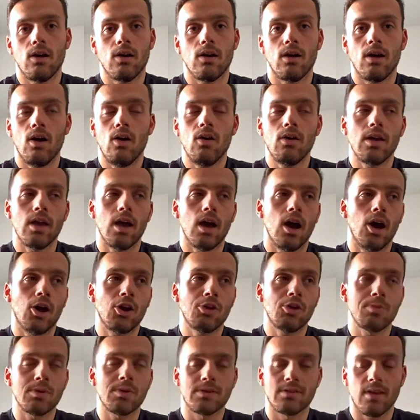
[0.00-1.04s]
Oh, yeah,
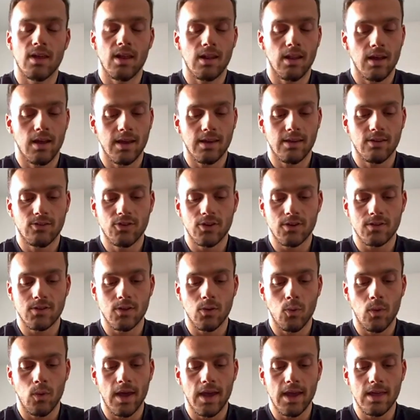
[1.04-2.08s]
100%. Like just the
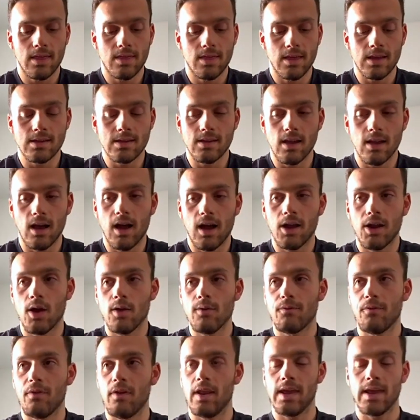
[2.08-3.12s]
way things are, and
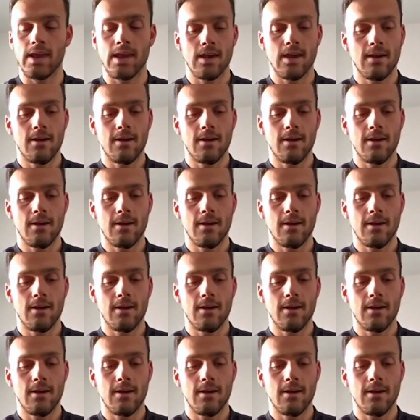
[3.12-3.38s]
hopefully